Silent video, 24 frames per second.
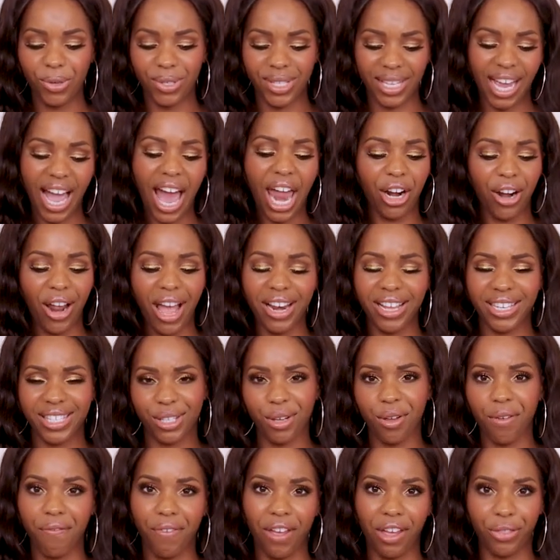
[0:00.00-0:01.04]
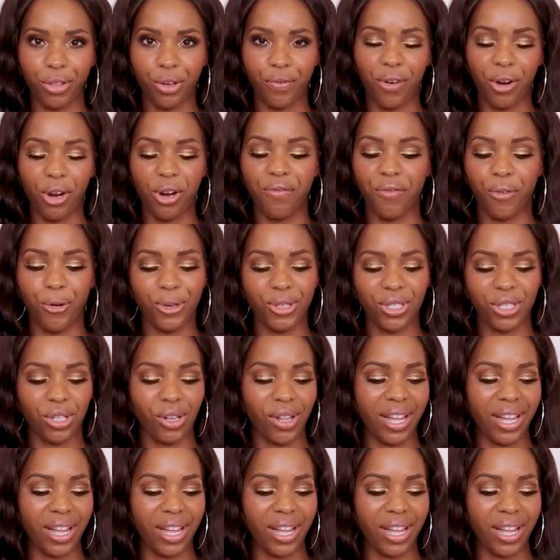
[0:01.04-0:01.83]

Like I don't know, I just don't feel like they're very versatile.